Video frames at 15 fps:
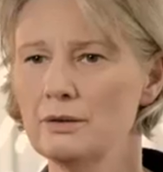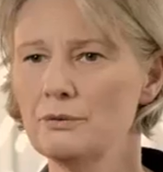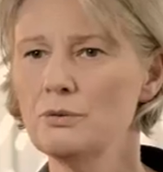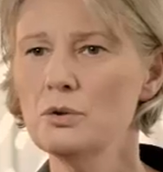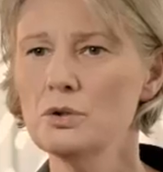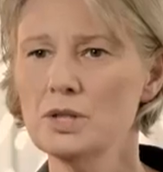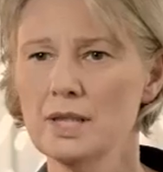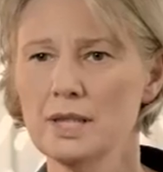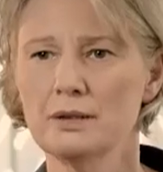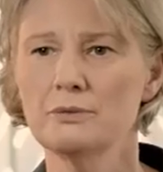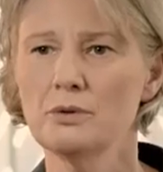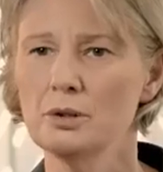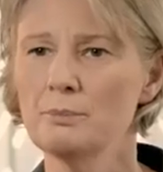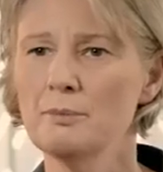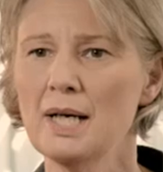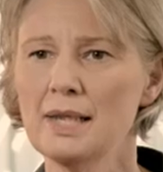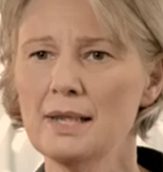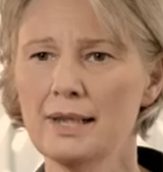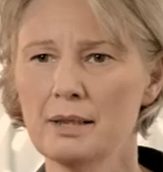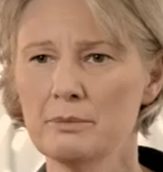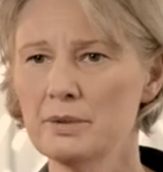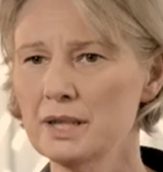The 48-volt
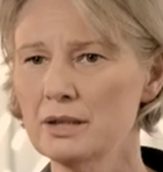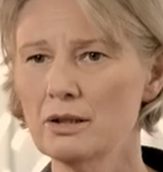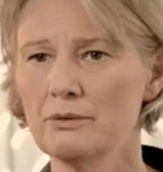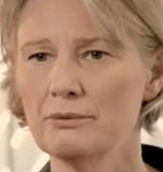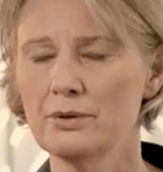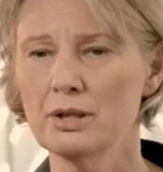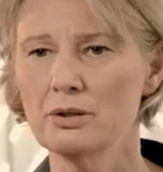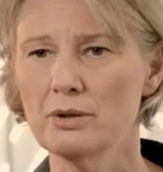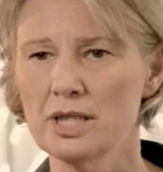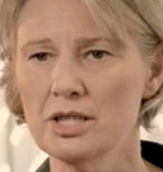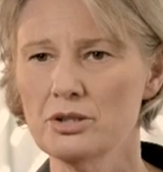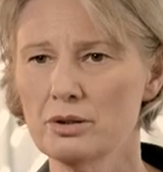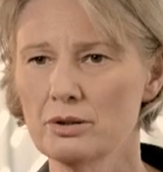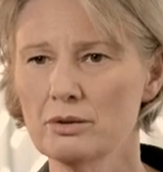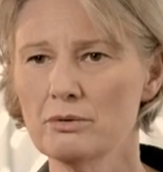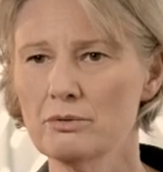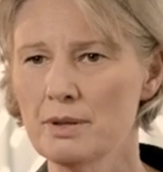mild hybrid configuration